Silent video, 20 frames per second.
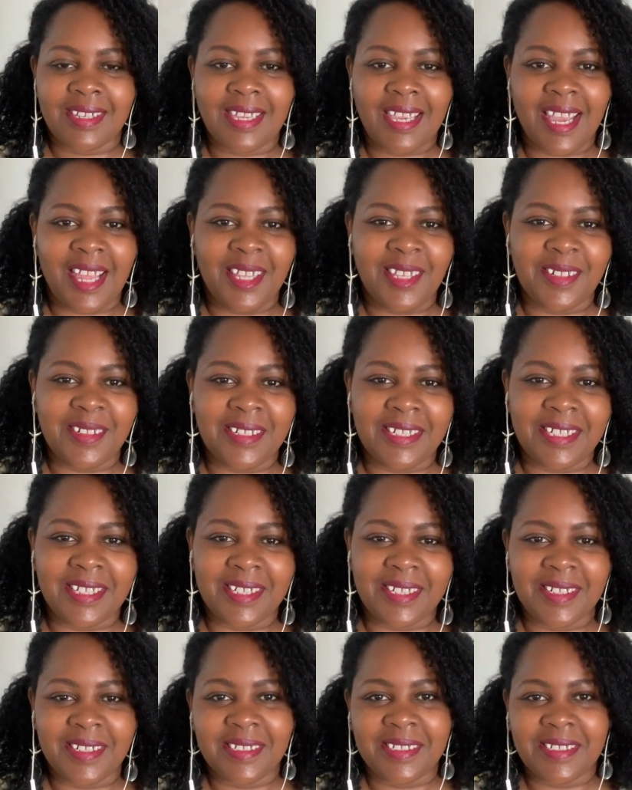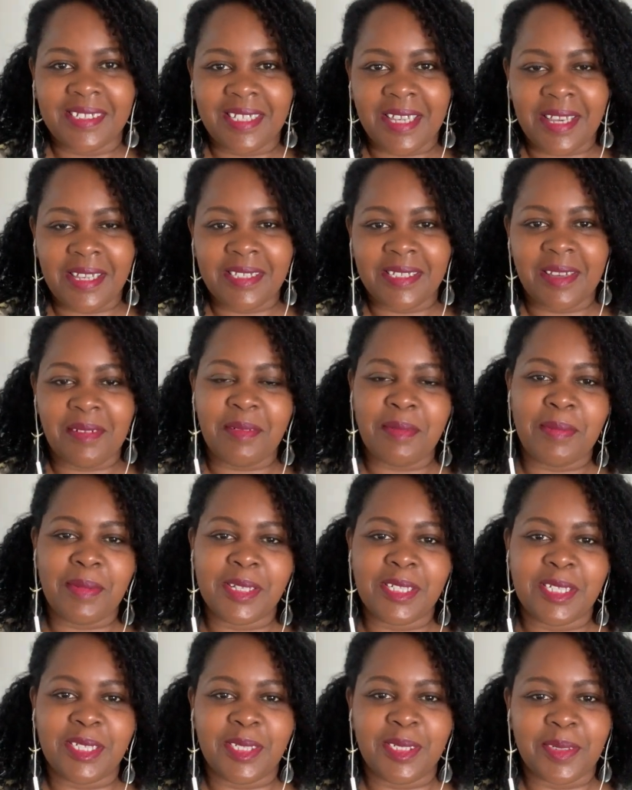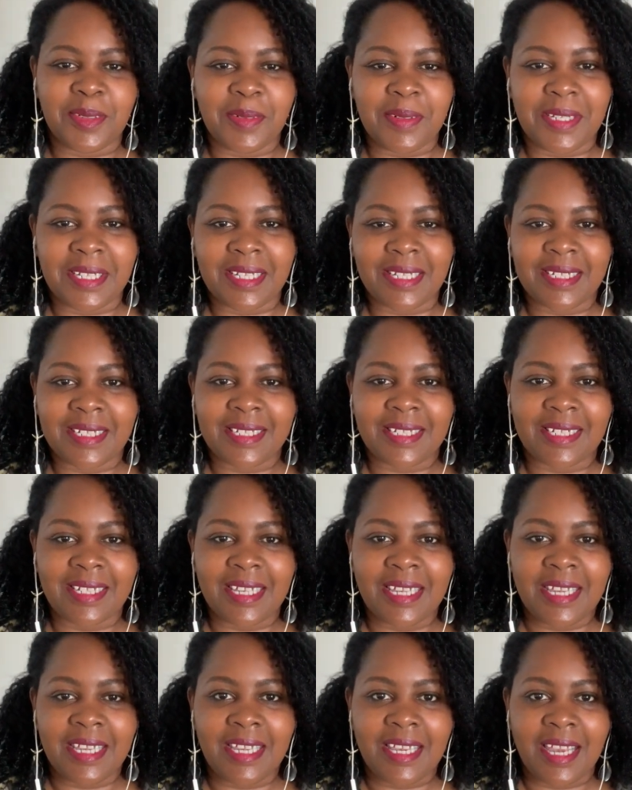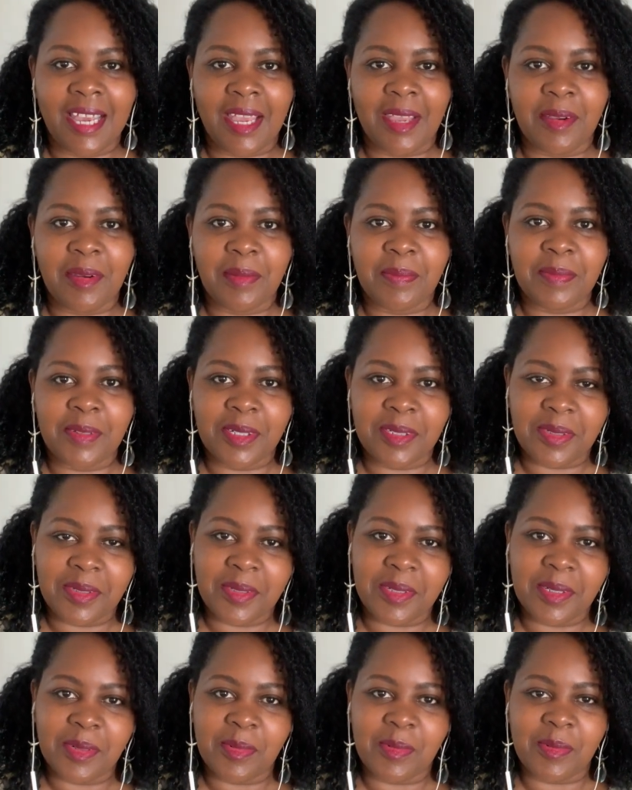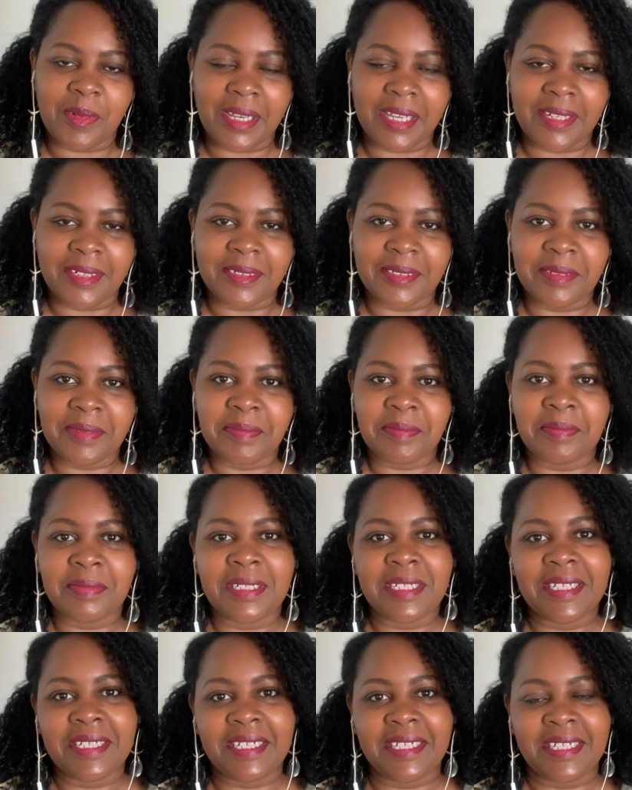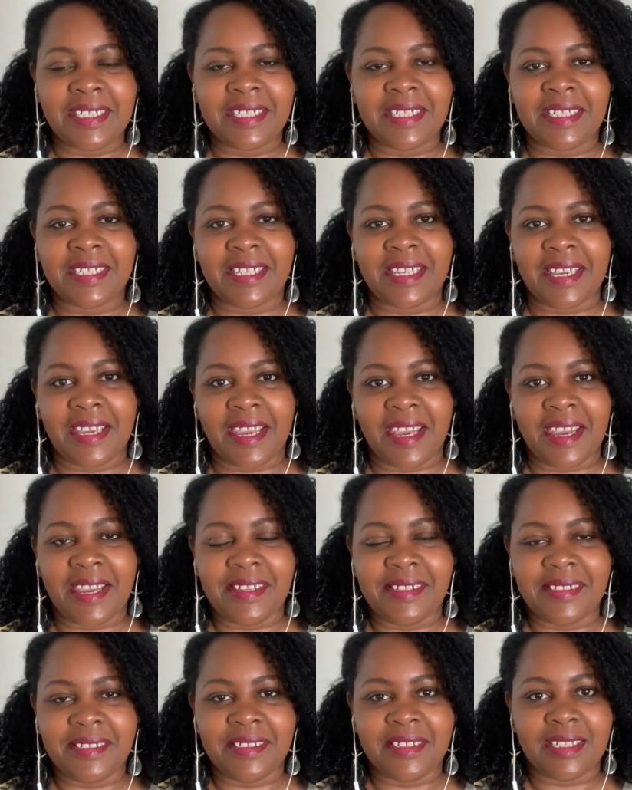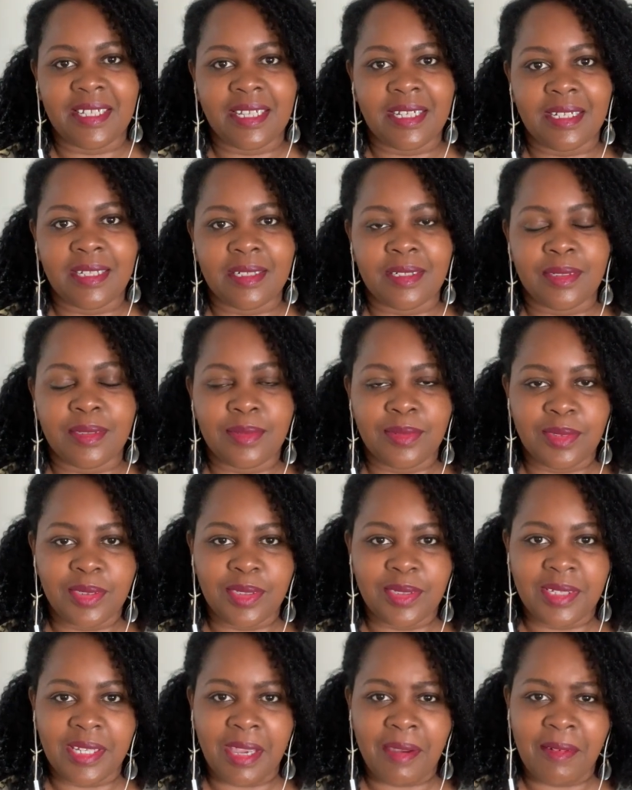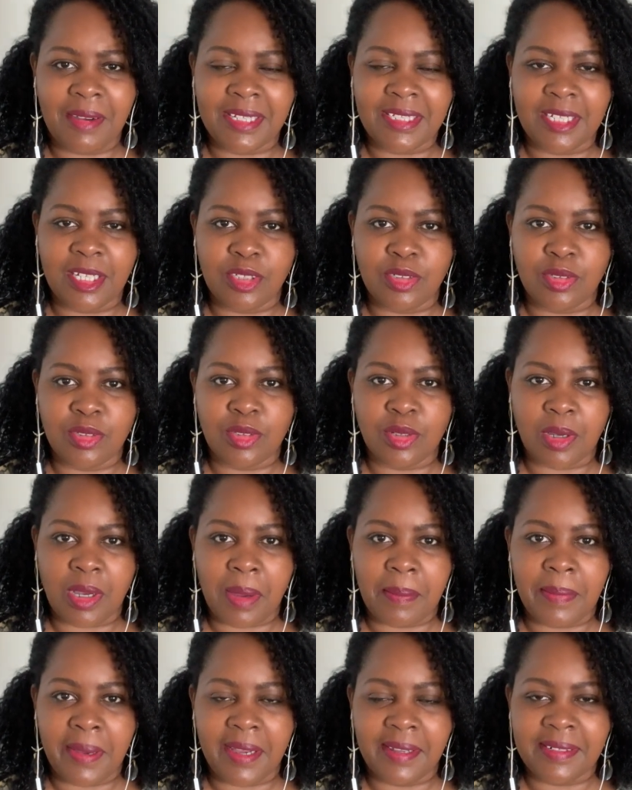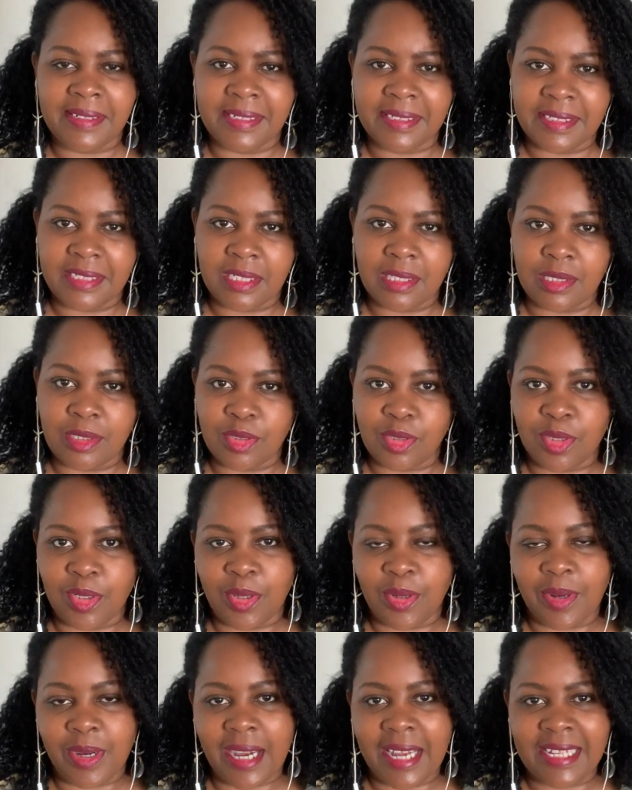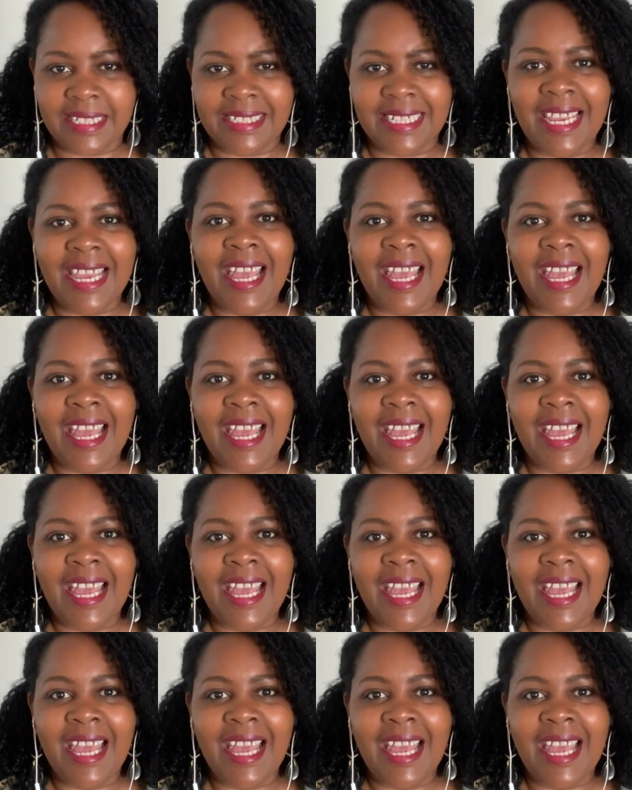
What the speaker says: Hello, Eagles. How is everybody doing? I hope you're doing well. And today I wanted to talk about listening to your heart.